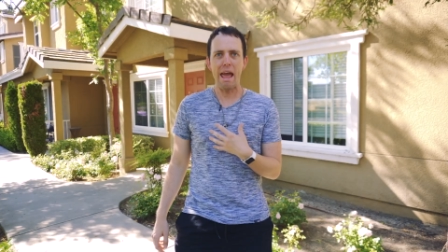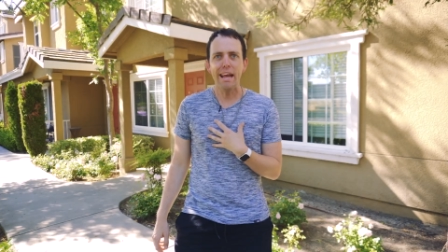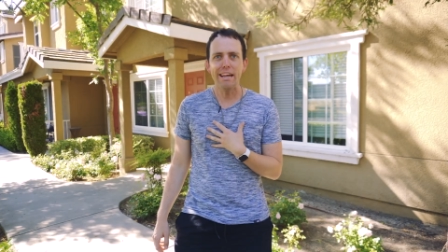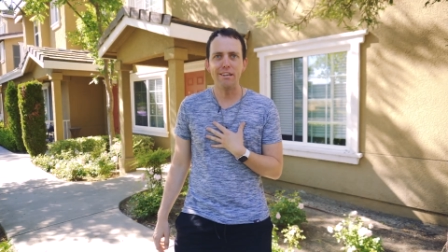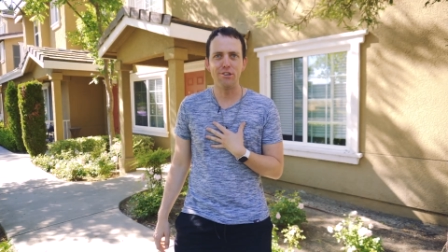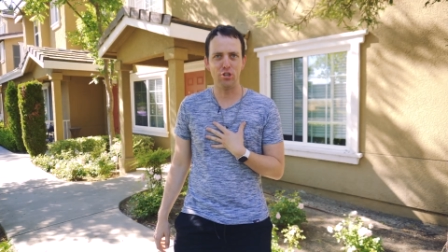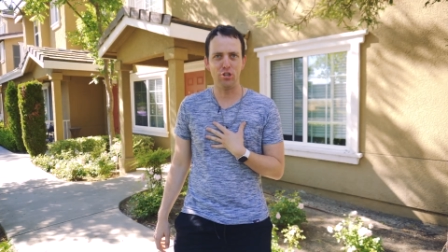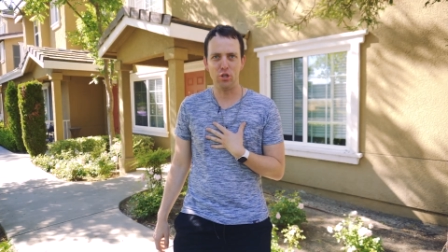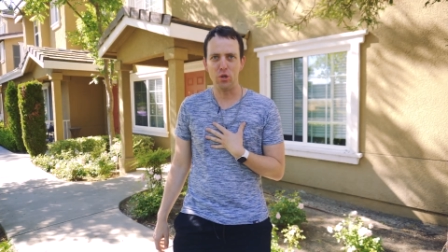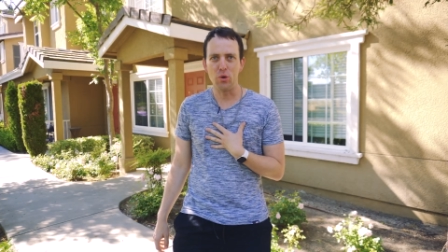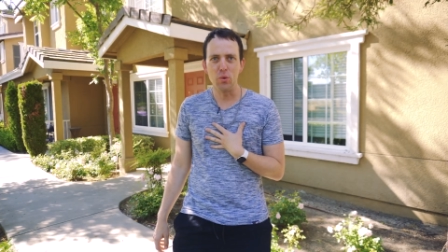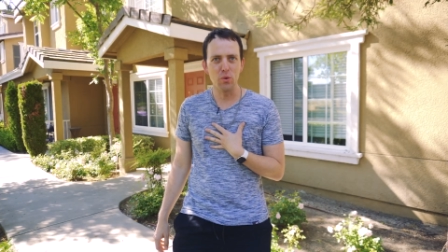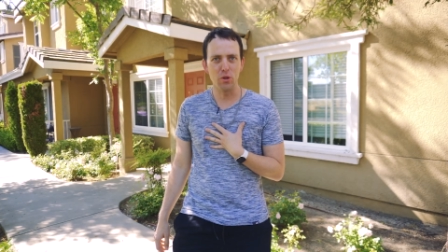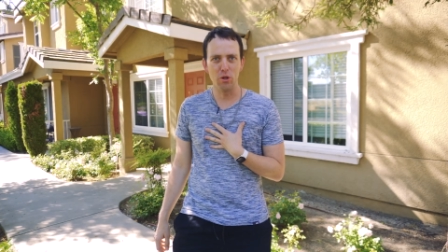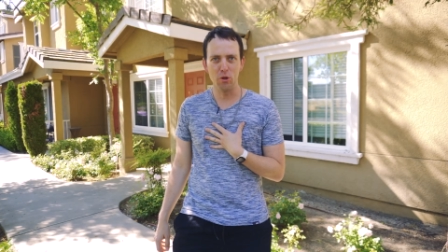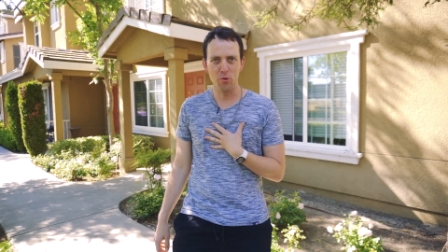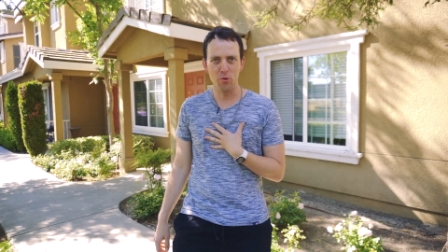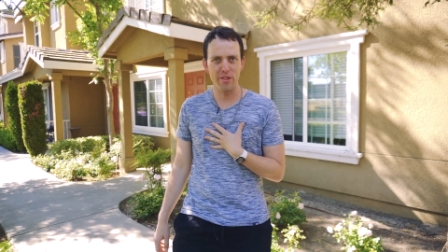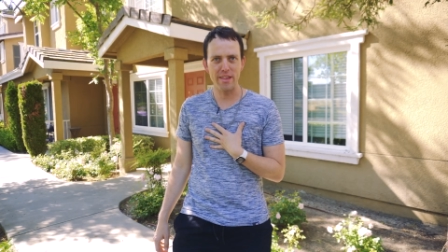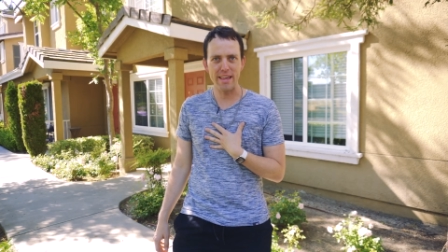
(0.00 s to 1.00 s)
Et tu
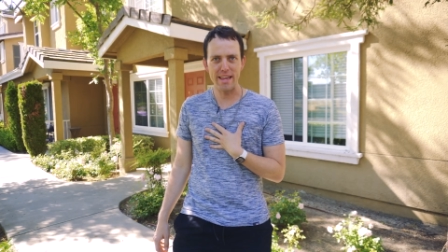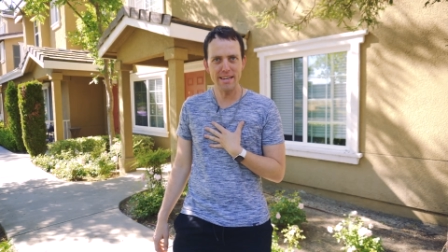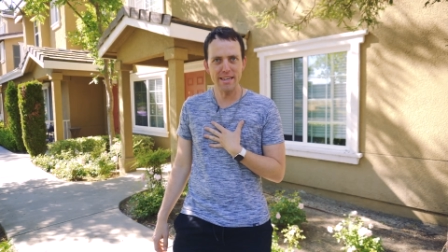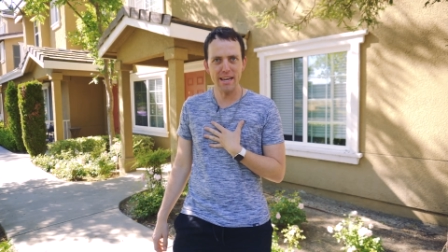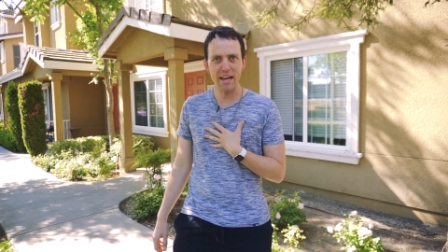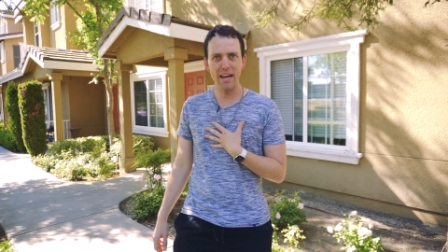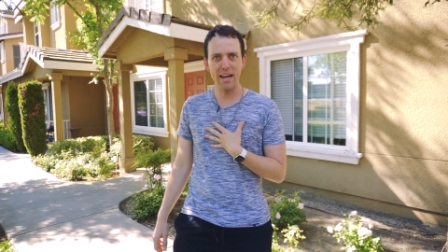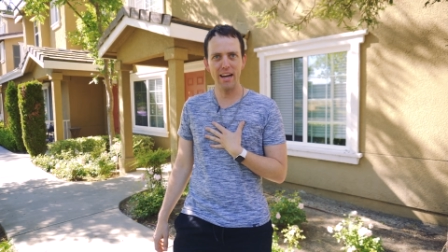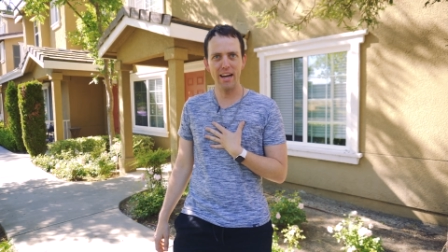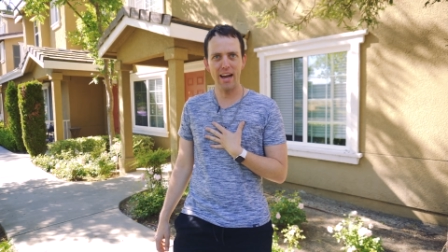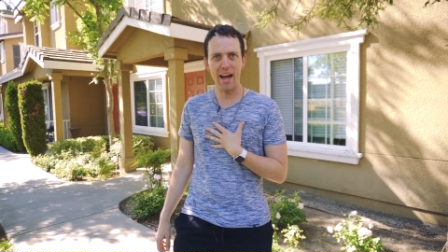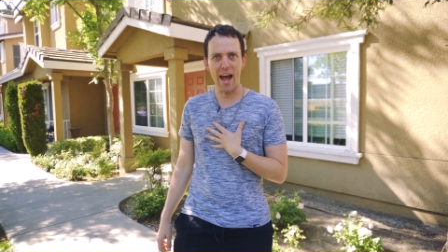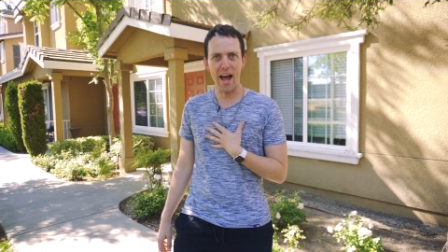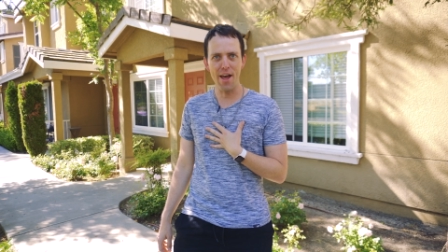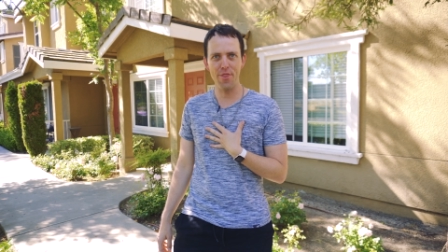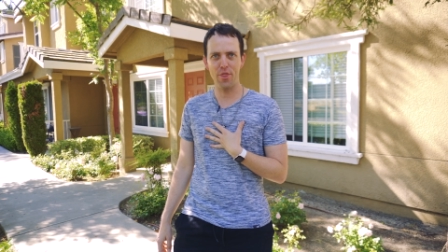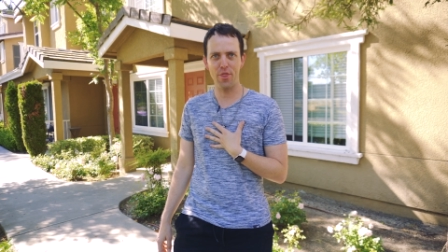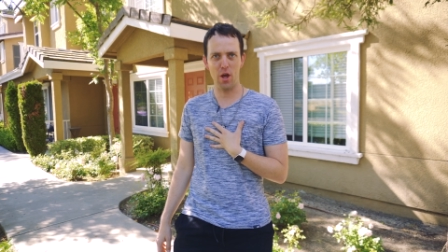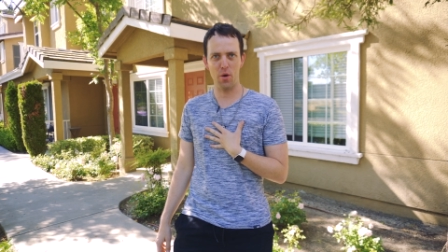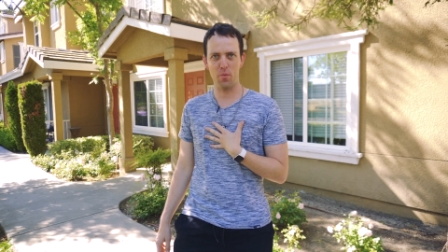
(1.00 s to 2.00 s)
Lucinda?
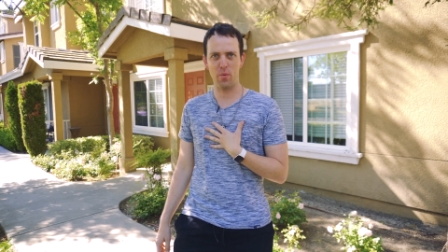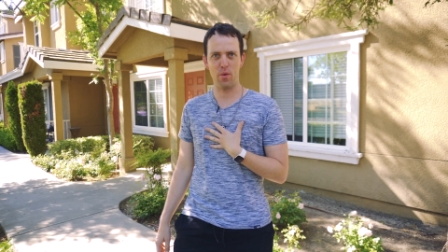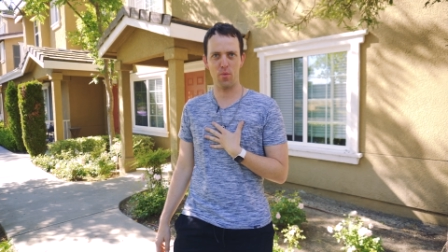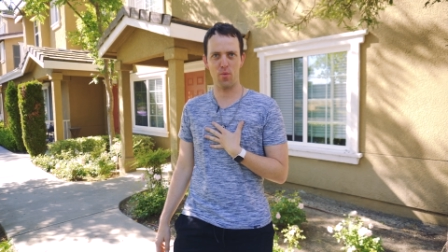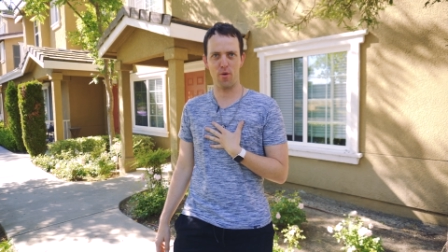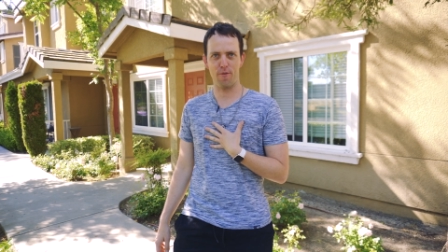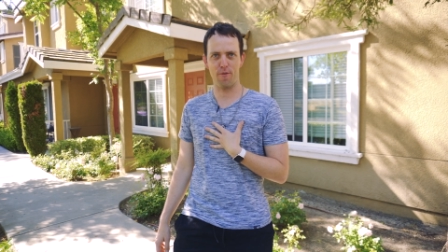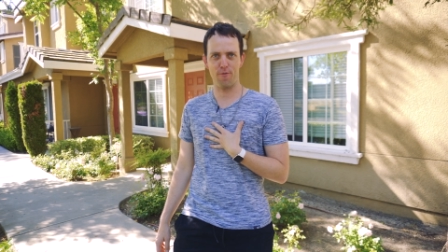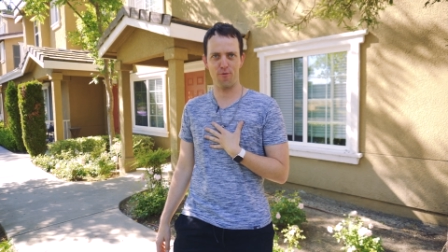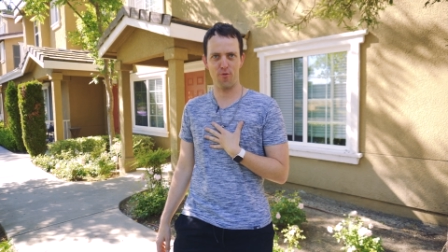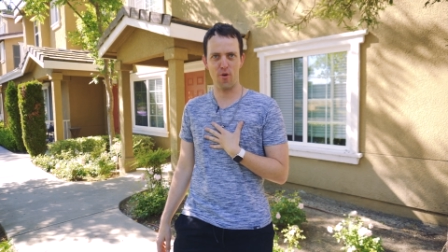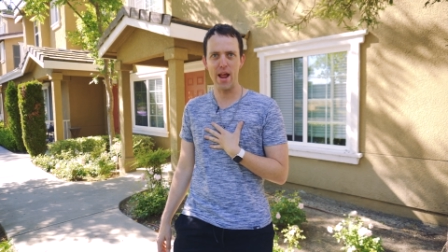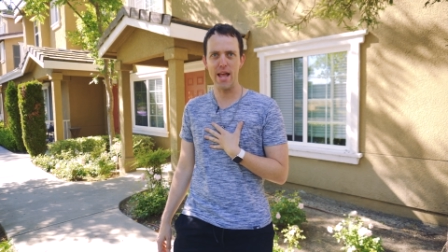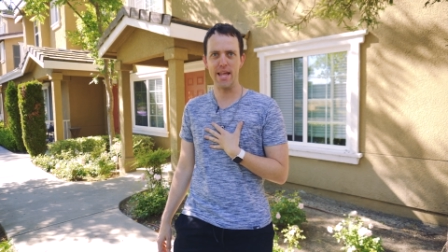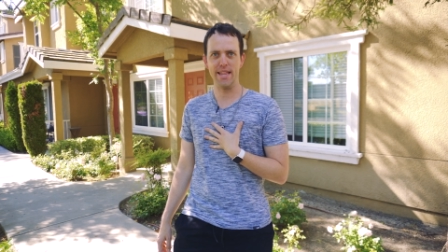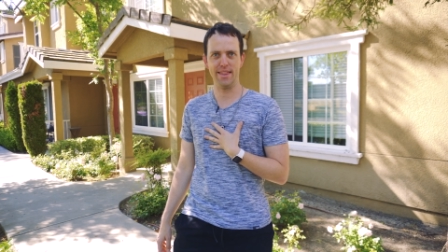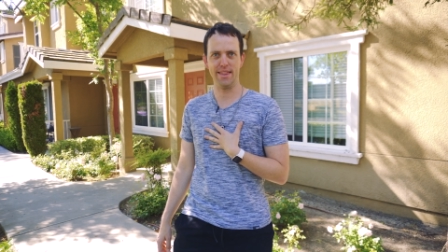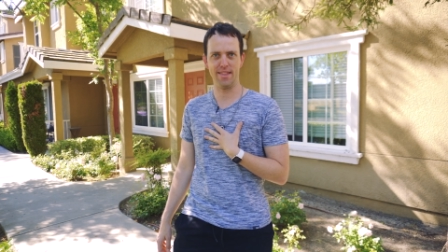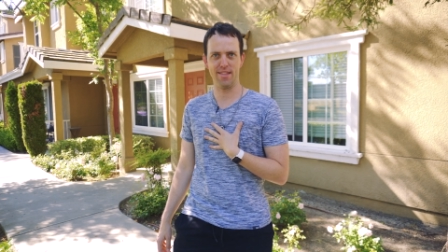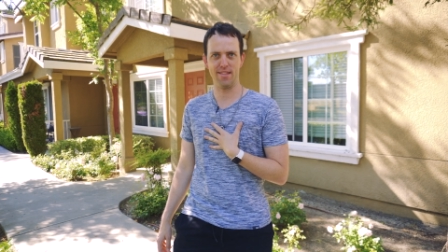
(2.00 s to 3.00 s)
I thought we were
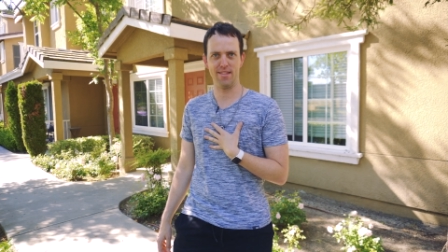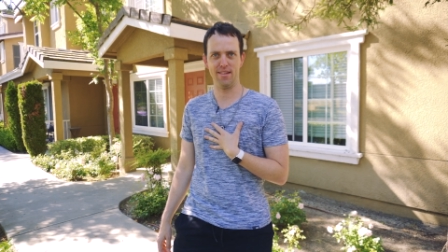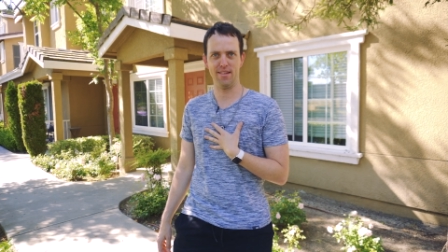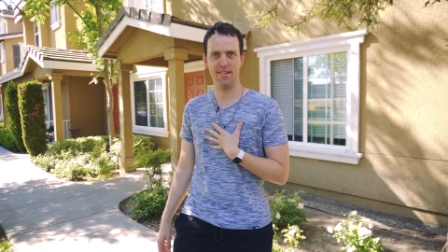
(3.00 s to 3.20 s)
friends.